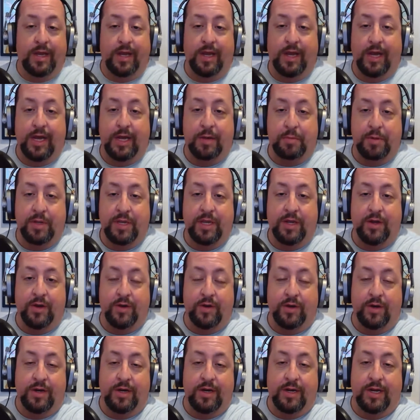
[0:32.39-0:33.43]
Up
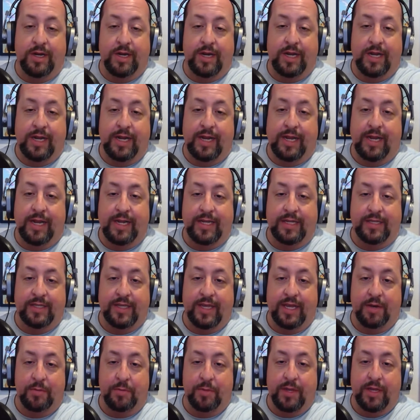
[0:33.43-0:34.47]
here is
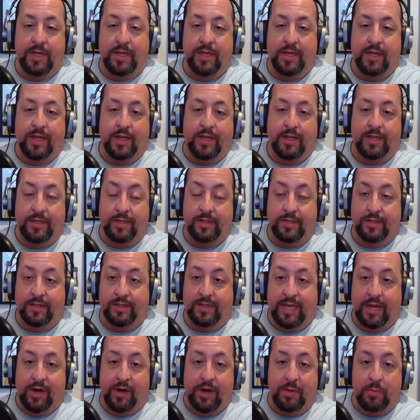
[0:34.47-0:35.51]
going to be
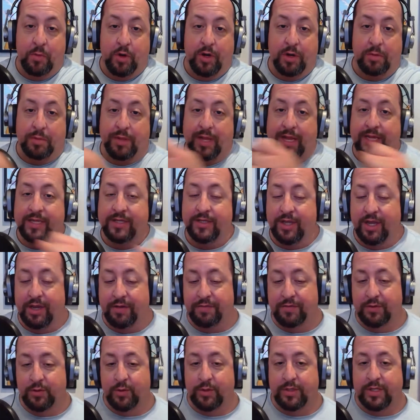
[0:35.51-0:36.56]
Saturday Morning Blast
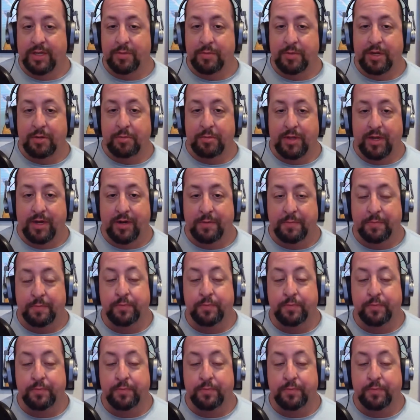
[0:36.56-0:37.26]
Off, is what's going to be up there.